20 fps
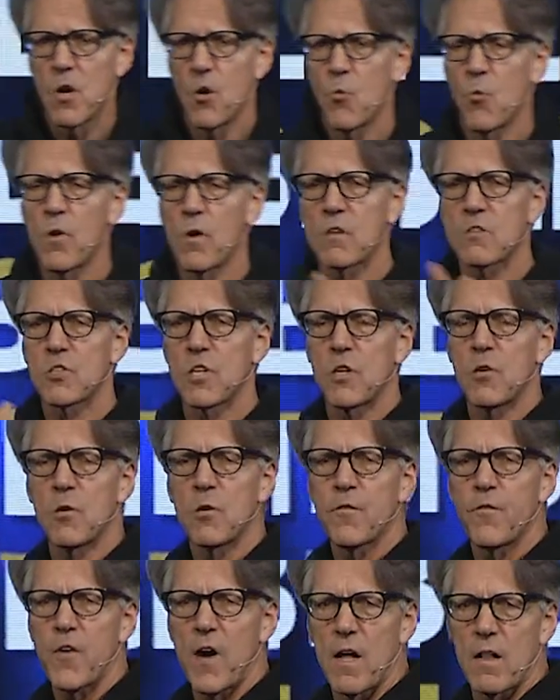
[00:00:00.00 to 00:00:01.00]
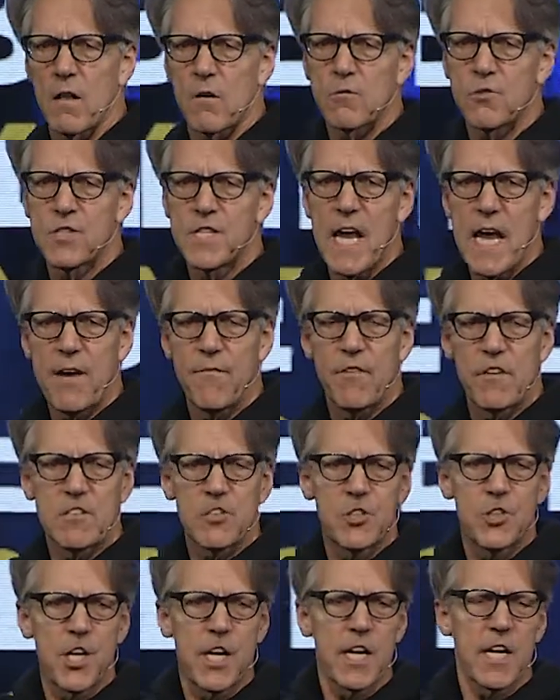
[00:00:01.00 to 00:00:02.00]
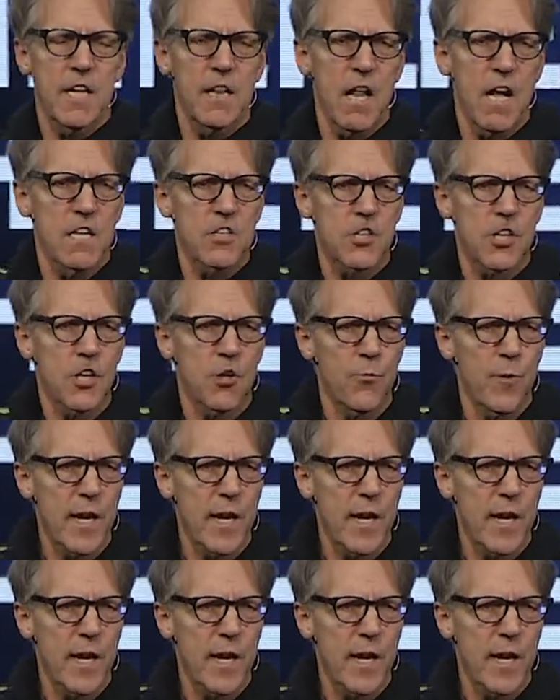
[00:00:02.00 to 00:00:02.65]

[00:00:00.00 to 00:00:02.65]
whereas Luke follows David's genealogical